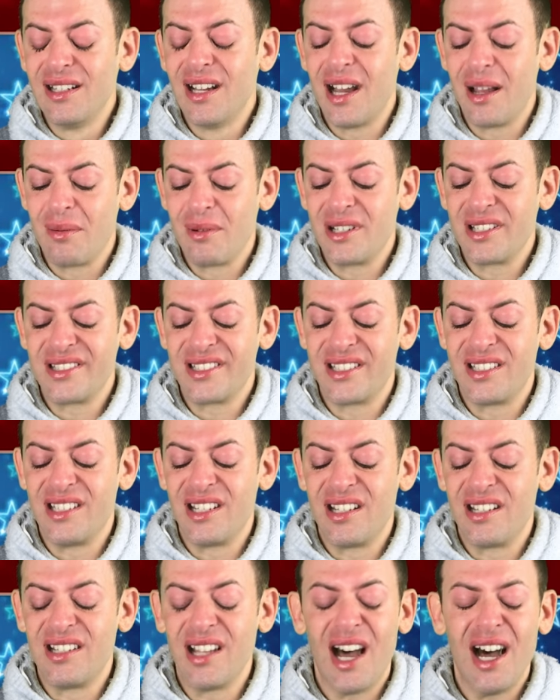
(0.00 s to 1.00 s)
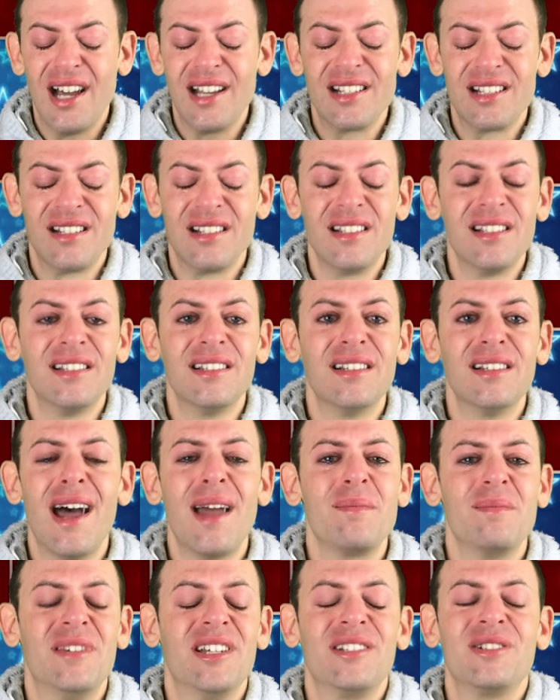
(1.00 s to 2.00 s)
I'm just done.
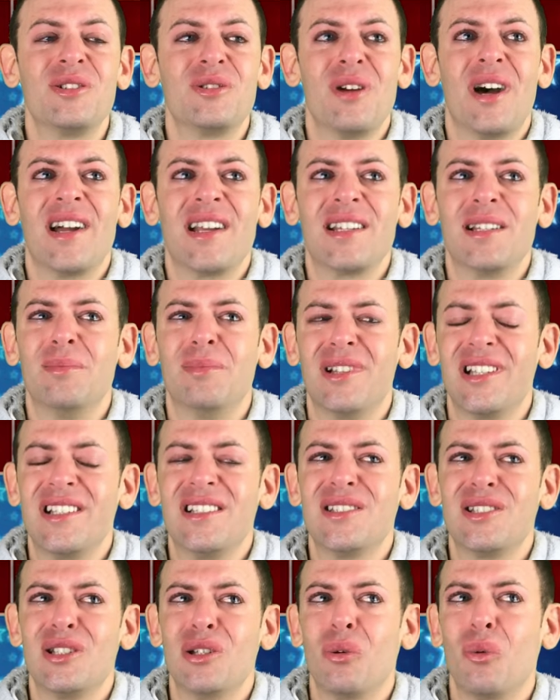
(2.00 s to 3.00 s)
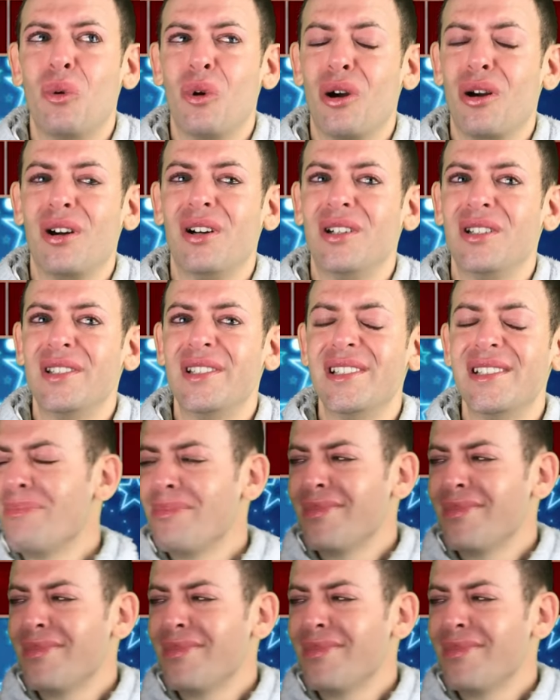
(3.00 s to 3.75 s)
I'm done trying to please the world.